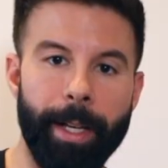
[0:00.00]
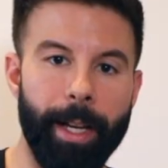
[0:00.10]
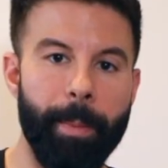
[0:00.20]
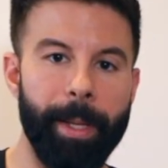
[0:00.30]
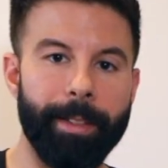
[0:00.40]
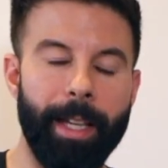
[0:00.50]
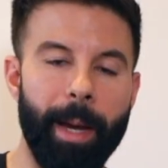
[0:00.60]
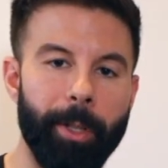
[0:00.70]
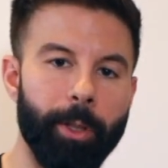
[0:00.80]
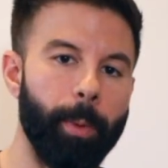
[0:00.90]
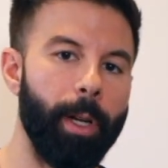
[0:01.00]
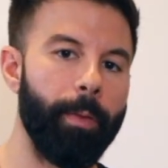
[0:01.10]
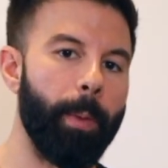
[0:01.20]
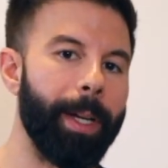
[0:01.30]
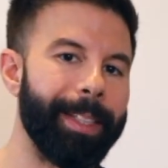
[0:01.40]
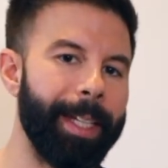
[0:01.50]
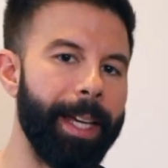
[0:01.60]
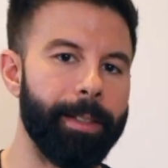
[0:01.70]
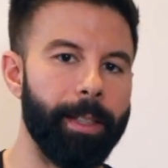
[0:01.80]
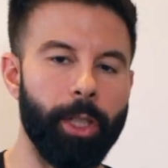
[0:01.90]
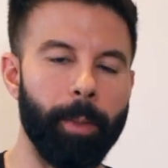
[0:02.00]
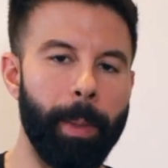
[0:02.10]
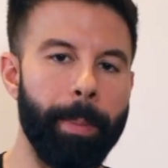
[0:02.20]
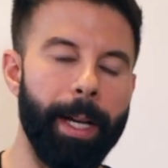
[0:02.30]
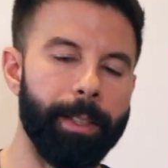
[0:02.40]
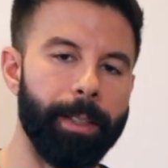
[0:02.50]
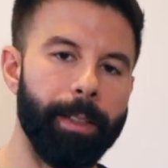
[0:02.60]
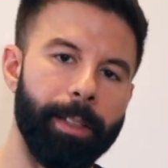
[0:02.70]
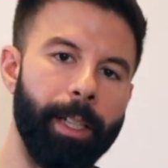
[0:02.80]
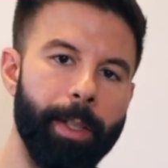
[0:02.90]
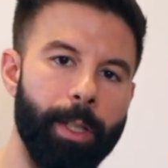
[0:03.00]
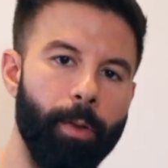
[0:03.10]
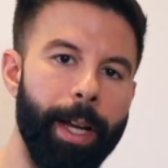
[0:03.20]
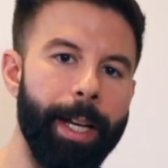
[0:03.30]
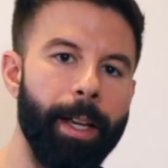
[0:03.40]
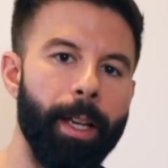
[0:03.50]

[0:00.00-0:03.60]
9-minute timer just went off. I want to test the chickpea pasta to see if it's the right